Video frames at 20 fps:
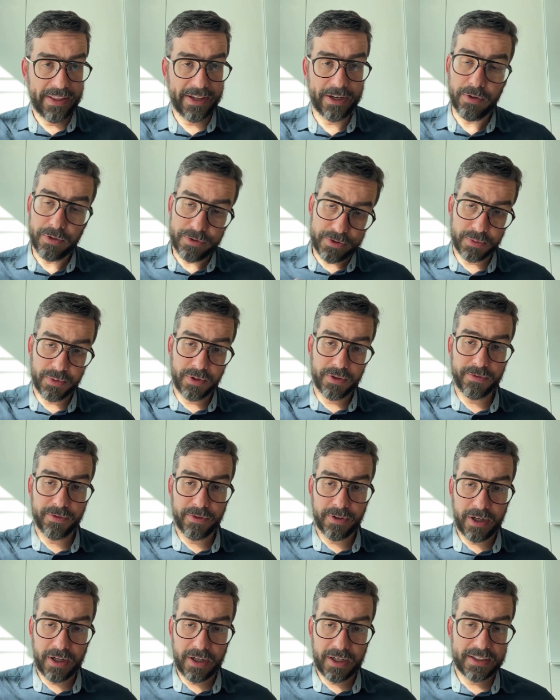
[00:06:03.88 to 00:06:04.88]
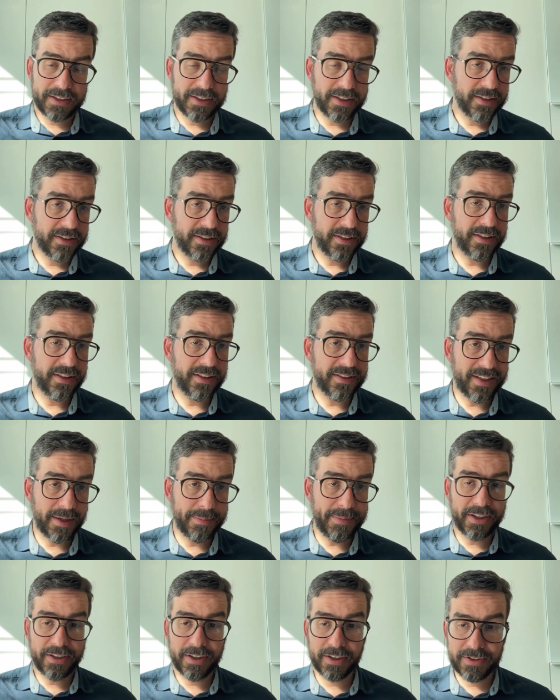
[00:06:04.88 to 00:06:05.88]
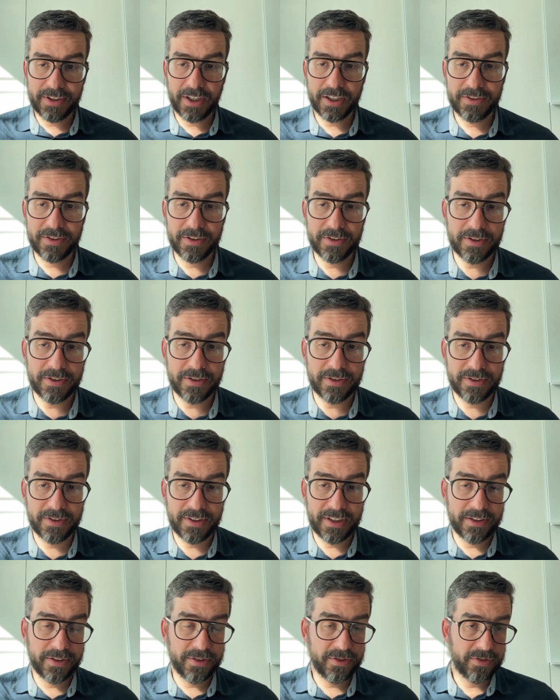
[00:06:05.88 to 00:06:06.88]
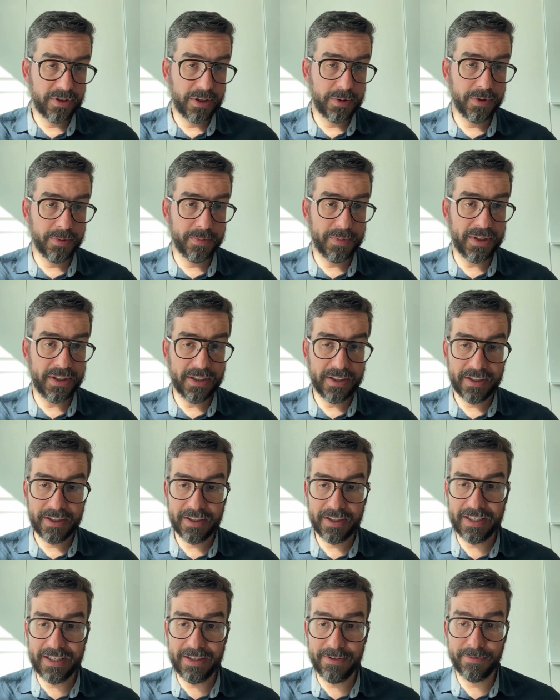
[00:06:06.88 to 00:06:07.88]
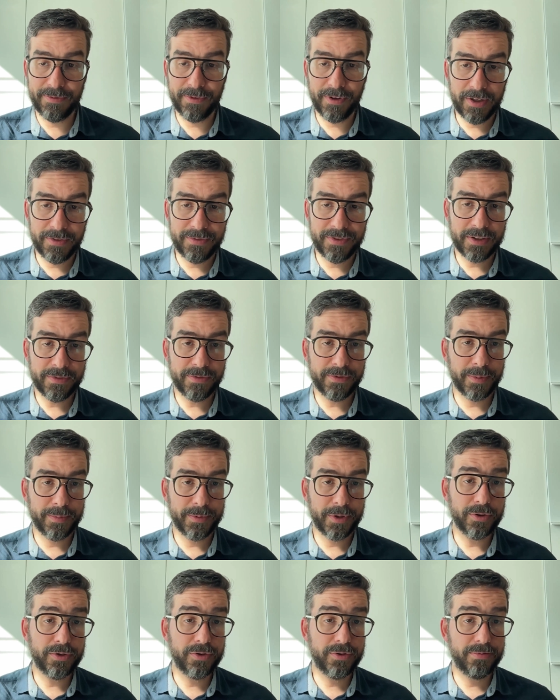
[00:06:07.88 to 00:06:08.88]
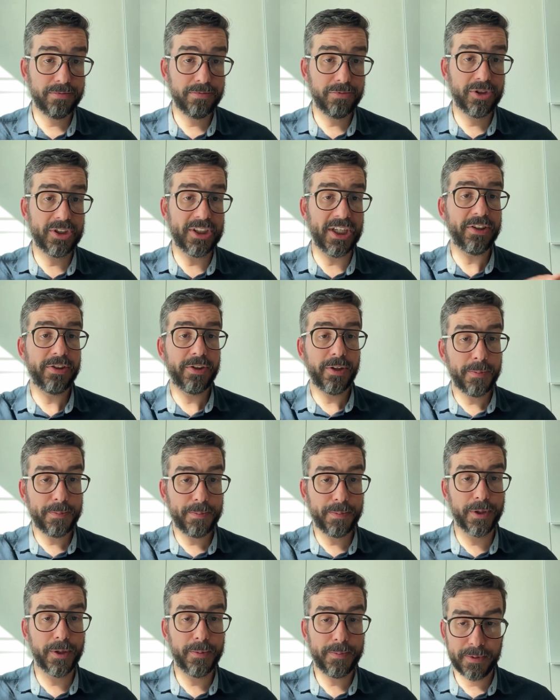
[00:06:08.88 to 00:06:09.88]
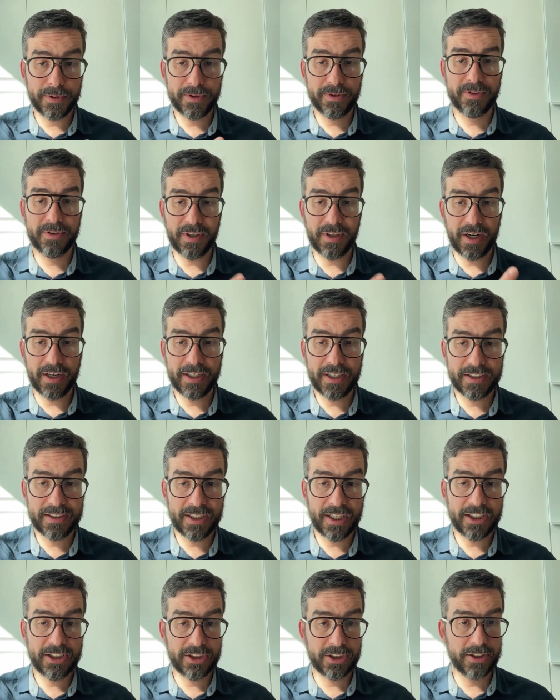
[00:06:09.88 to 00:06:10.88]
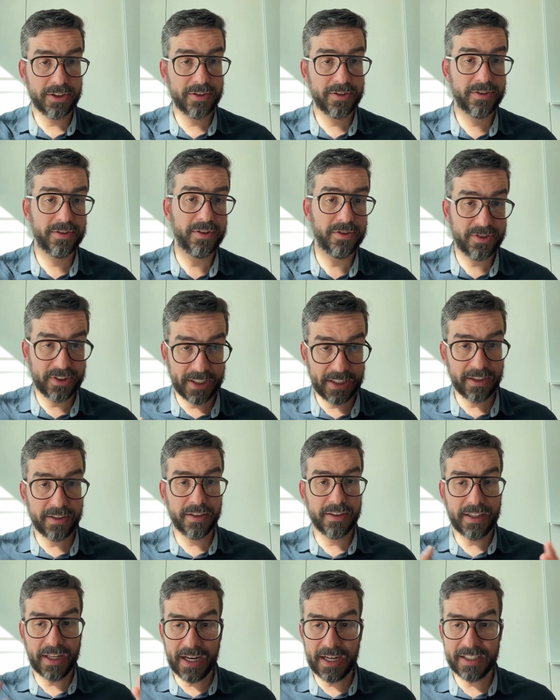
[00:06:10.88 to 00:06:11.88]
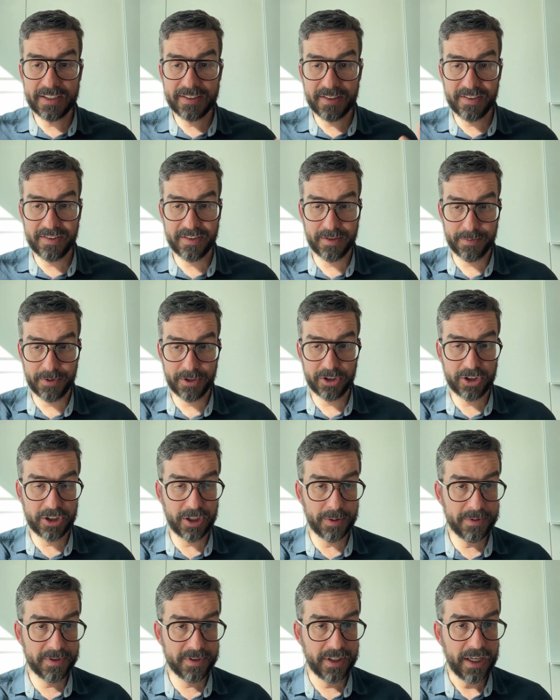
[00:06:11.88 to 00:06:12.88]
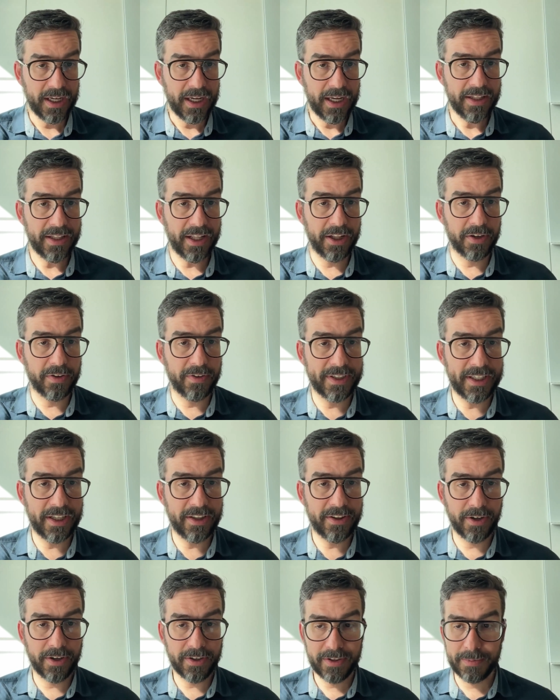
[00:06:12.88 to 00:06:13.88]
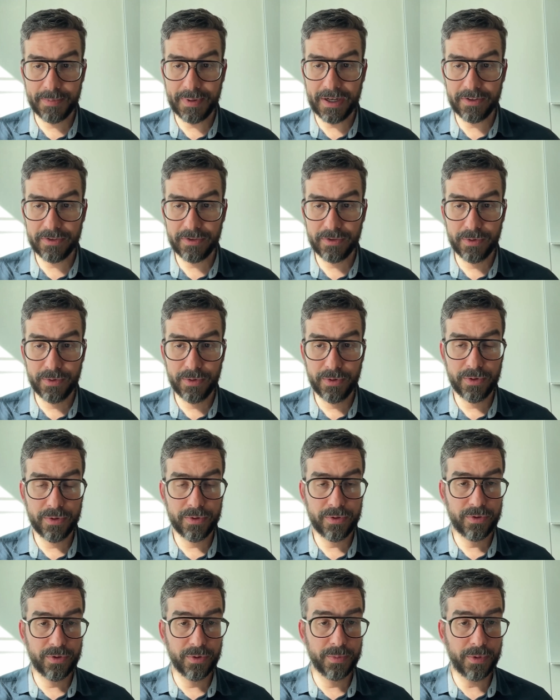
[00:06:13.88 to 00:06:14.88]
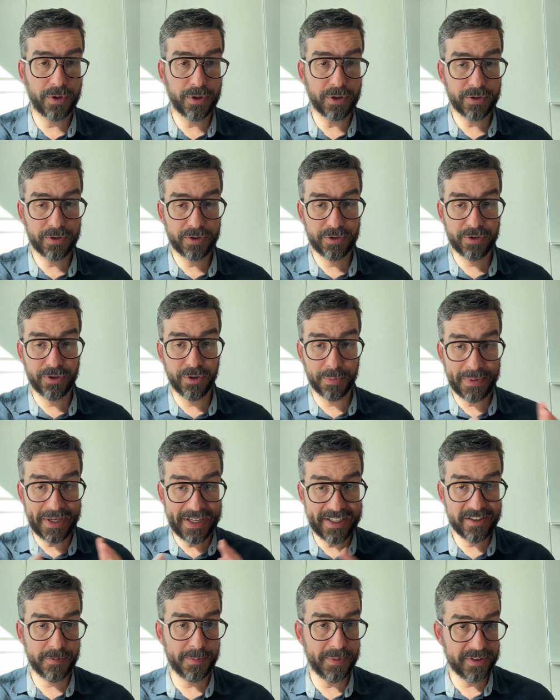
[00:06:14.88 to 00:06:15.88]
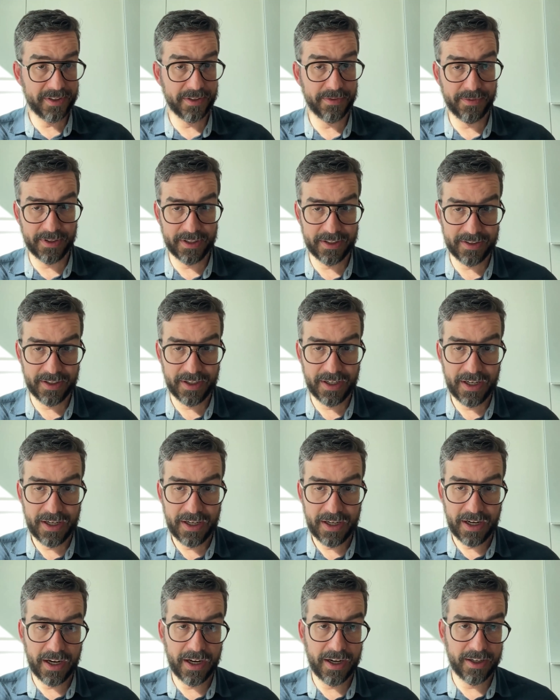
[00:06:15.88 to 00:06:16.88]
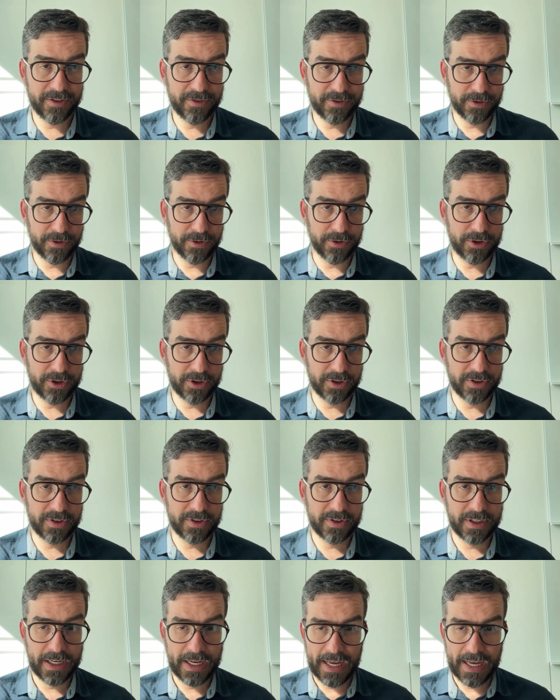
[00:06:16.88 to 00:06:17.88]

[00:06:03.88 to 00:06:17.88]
think also overall, and uh, the, the semiconductor industry will be evolving from those general purpose architectures, single die system on chips that I already talked about, to to more domain specific uh, solutions.